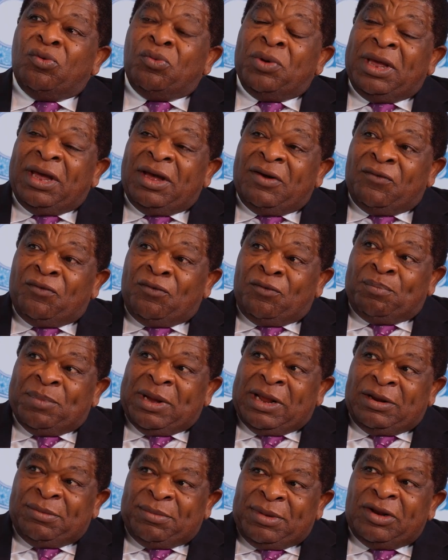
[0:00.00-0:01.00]
we have
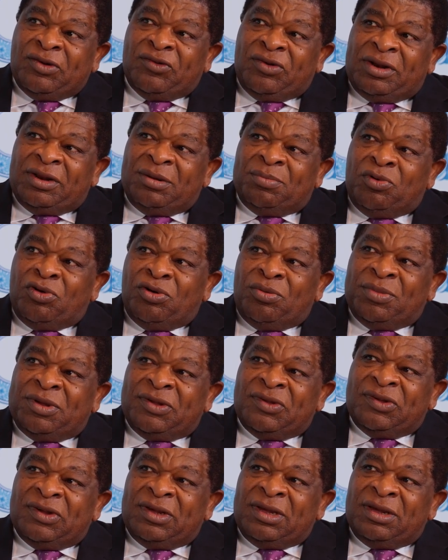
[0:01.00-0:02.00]
parliamentary
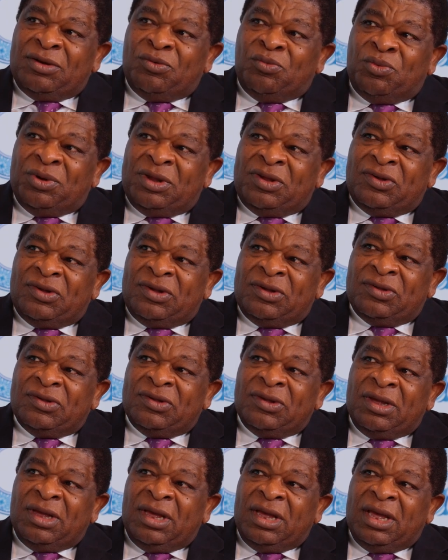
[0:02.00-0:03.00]
diplomacy, which is
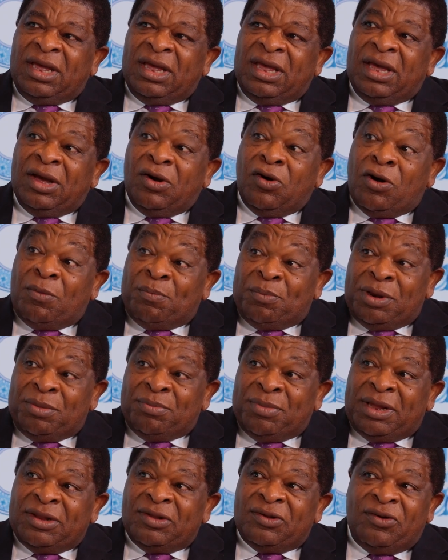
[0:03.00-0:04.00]
a
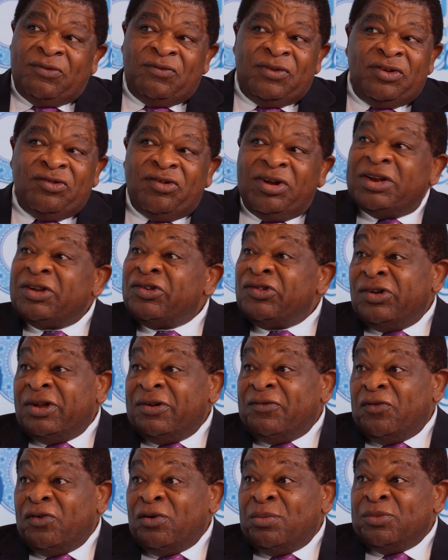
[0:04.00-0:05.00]
complement of the traditional
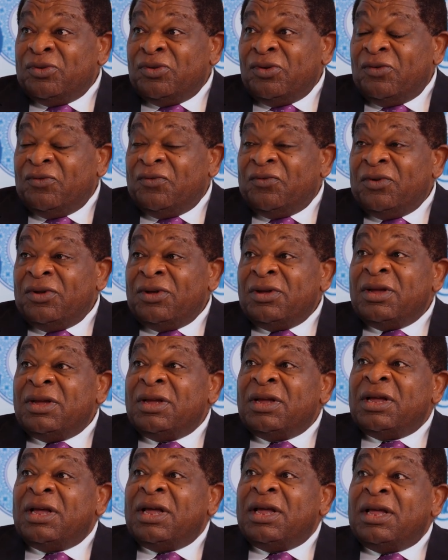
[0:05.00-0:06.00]
forms of
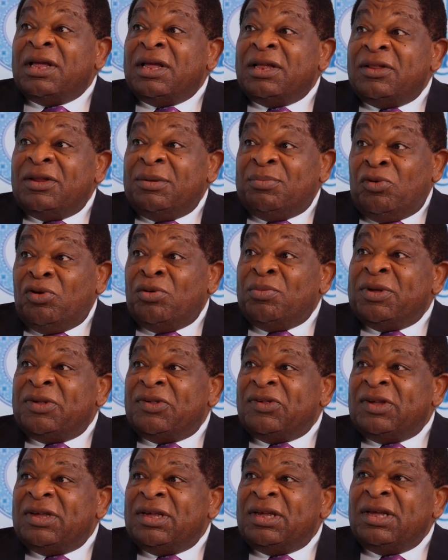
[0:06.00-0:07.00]

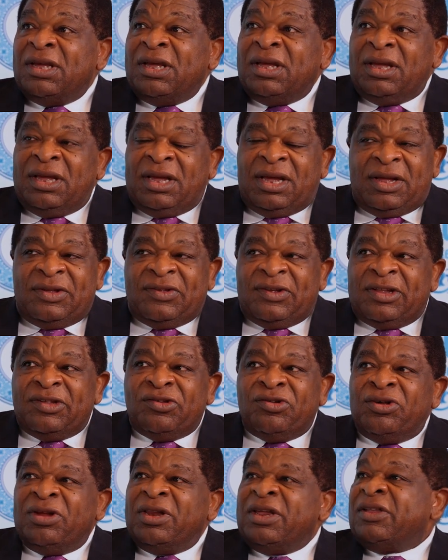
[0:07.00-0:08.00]
diplomacy as
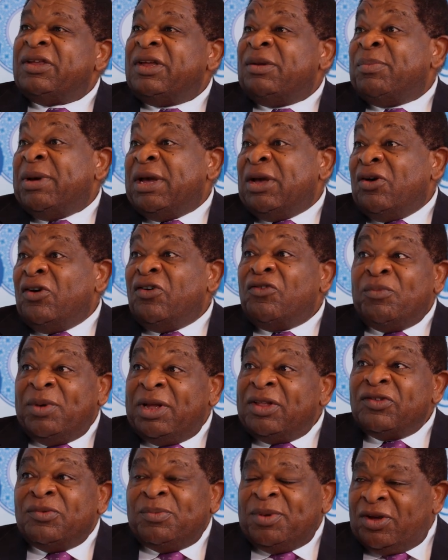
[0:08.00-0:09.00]
articulated by
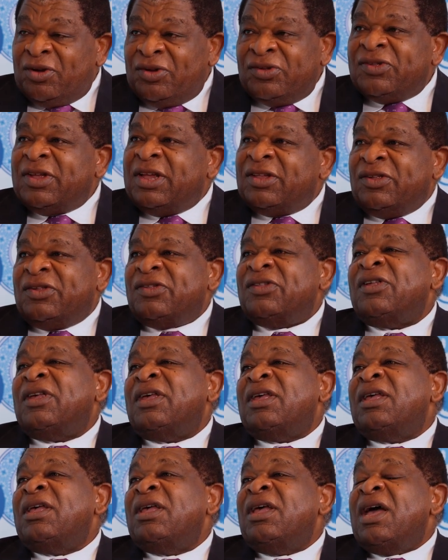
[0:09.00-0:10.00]
governments, because that's
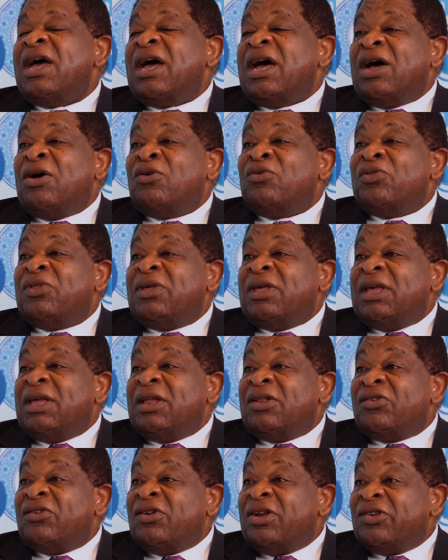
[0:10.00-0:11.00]
how the
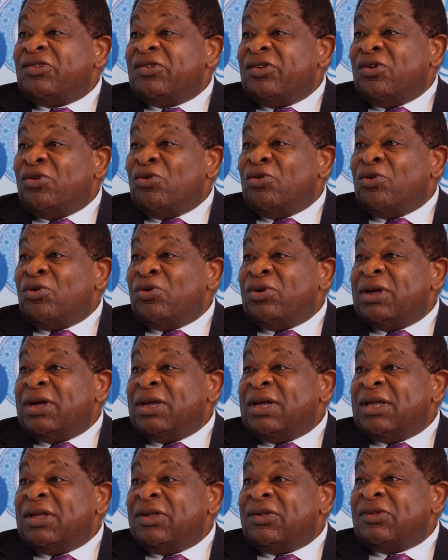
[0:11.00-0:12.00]
international order
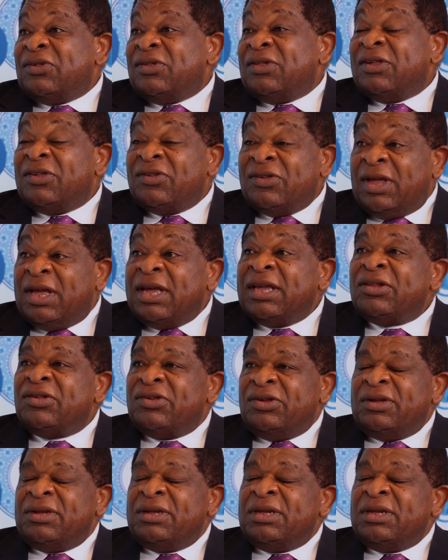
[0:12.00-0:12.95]
is designed.